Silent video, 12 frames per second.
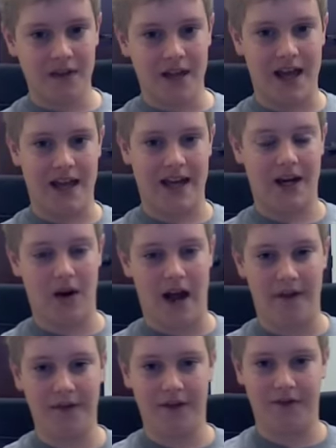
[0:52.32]
And I don't
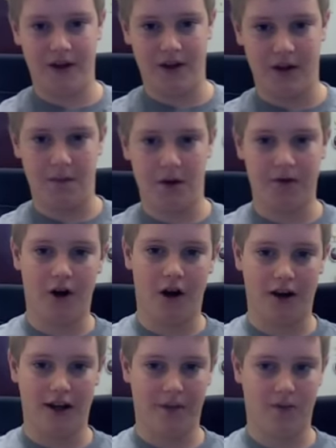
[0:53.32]
have the feeling I'm going to
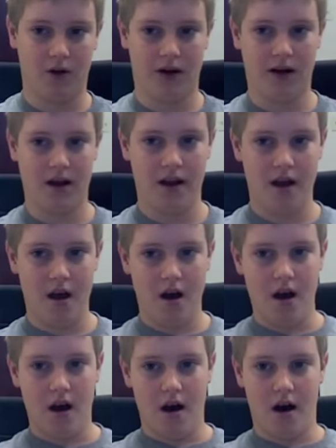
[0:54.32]
fall anymore.
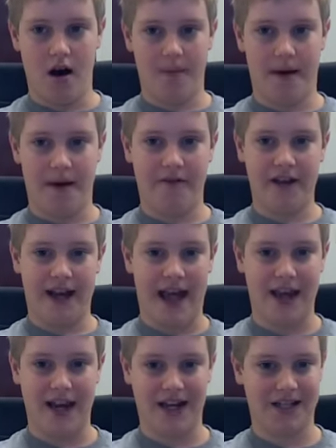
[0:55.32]
Um, I haven't had
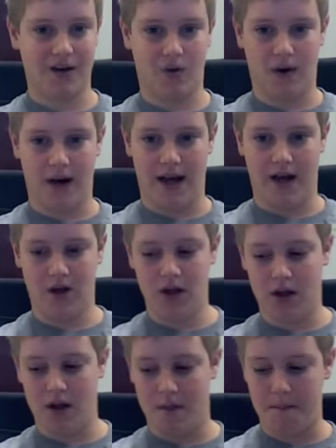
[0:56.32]
headaches in a while.
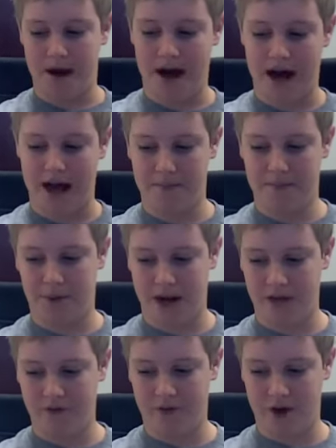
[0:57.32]
My
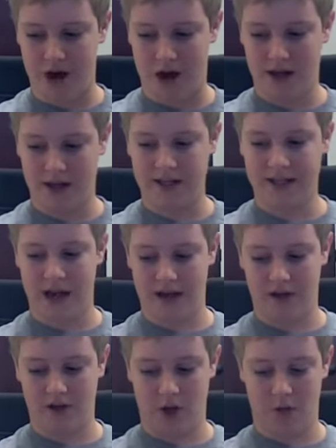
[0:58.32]
brain fog has
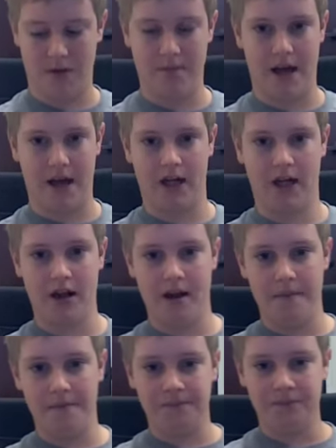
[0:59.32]
gotten a little bit better.
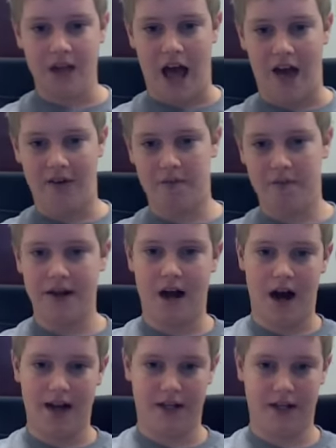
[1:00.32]
I haven't been
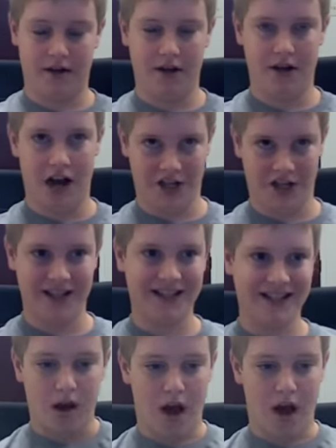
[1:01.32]
nause nauseous.